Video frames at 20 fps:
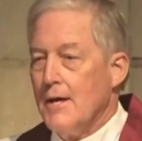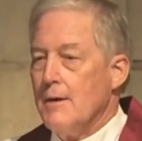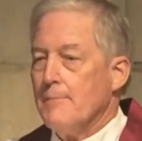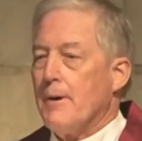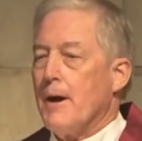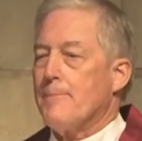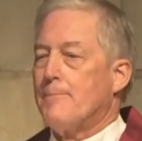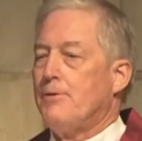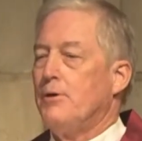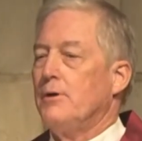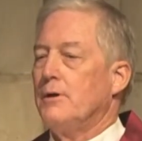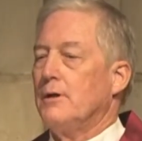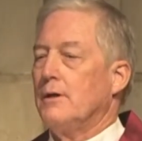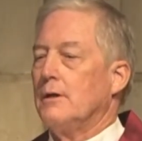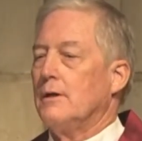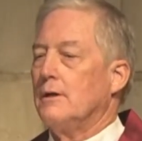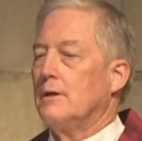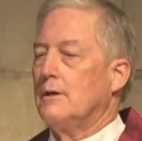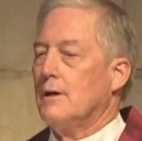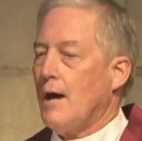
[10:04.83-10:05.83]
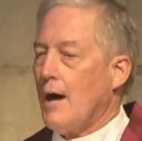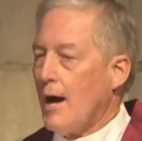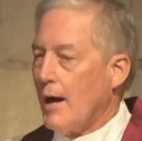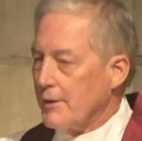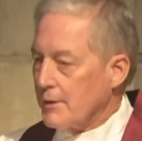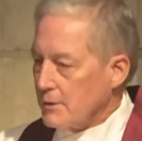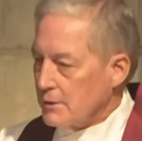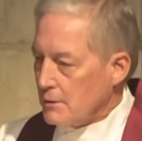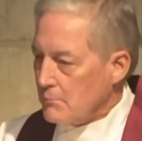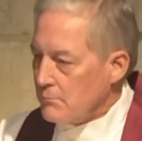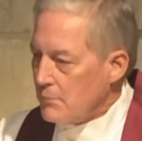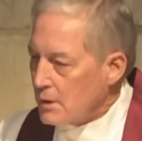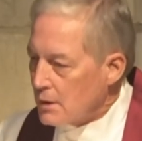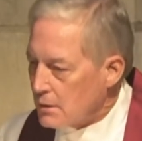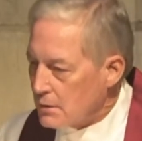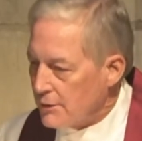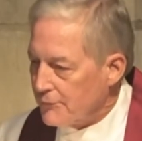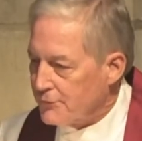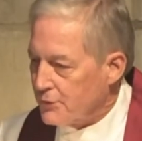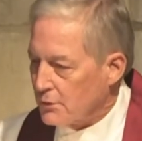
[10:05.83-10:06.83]
by putting God in the
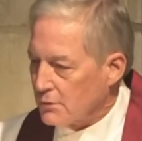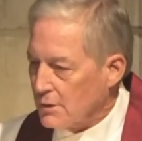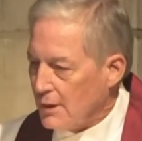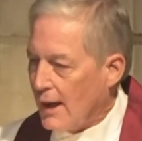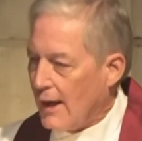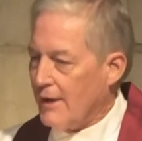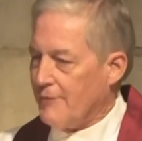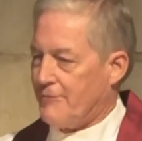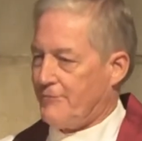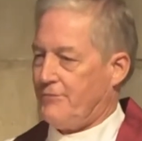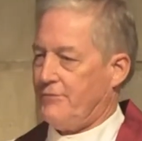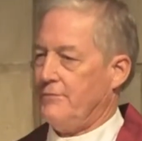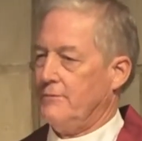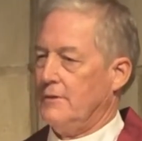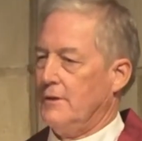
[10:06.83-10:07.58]
middle of your life,